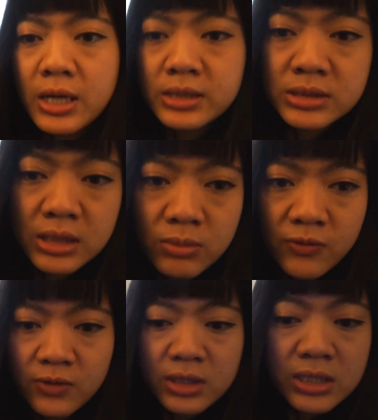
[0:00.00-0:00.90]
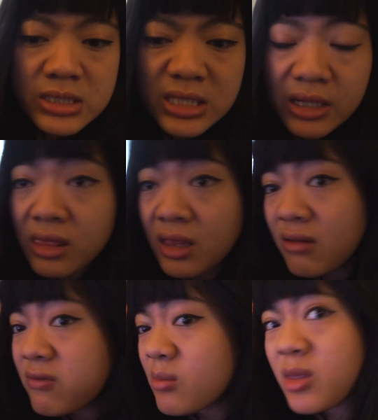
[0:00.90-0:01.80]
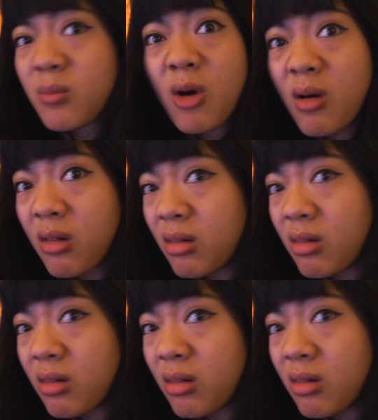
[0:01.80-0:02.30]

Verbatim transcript: ask him if he needs anything from the mall.